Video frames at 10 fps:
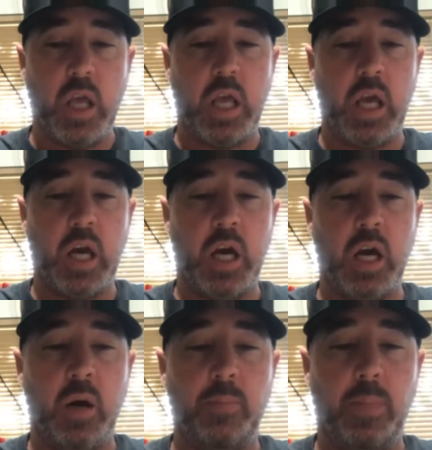
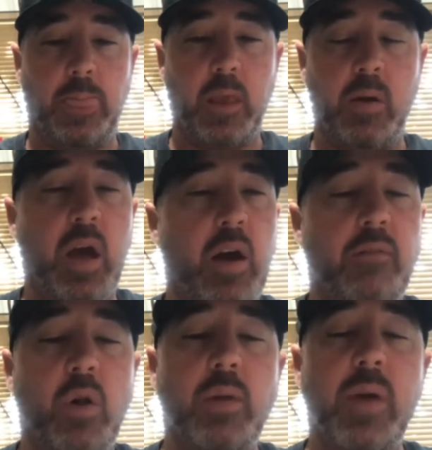I've
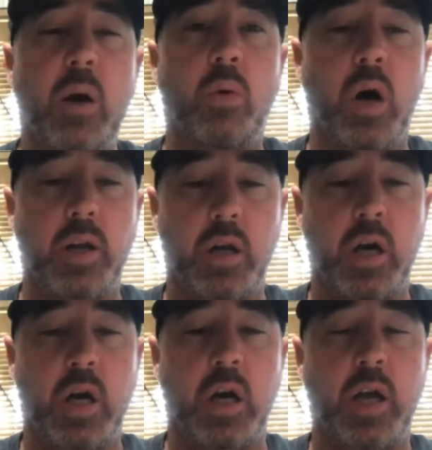only met one.
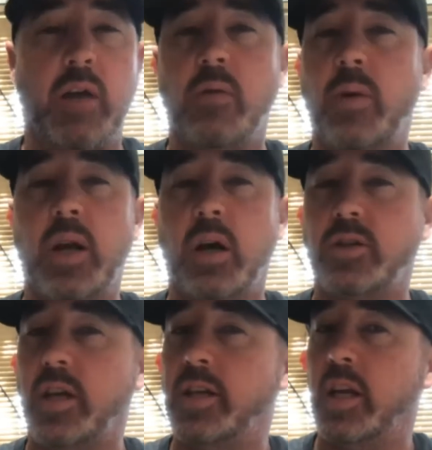Everybody
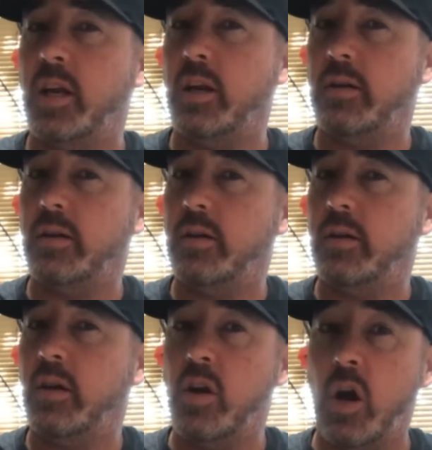else I didn't
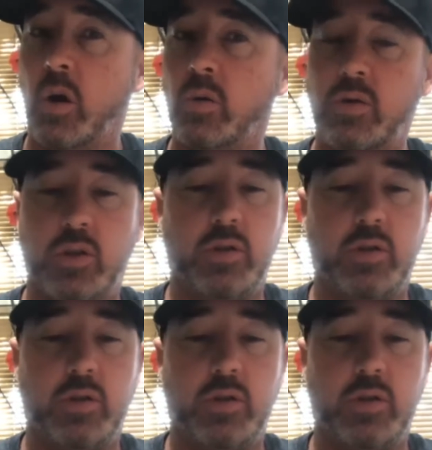know.